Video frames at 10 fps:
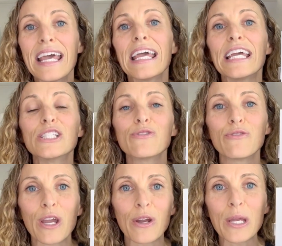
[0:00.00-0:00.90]
It's
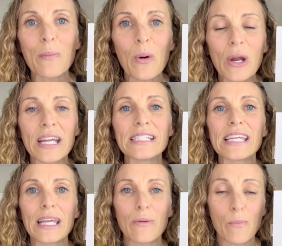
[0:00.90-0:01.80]
very important
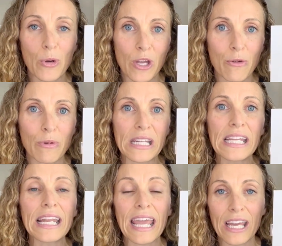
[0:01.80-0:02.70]
in both our
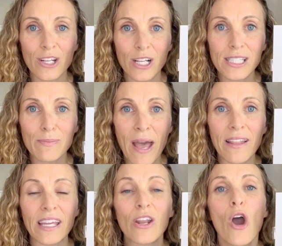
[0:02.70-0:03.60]
reading and our
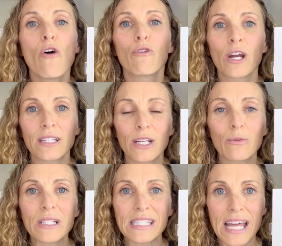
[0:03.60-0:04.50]
spelling for our little
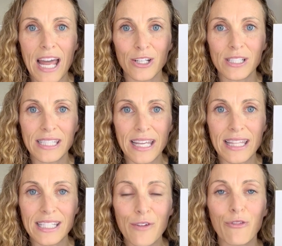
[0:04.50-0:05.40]
ones to understand
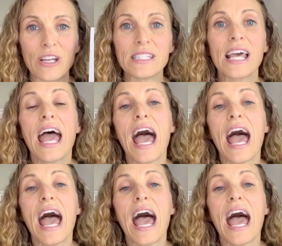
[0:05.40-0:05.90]
the difference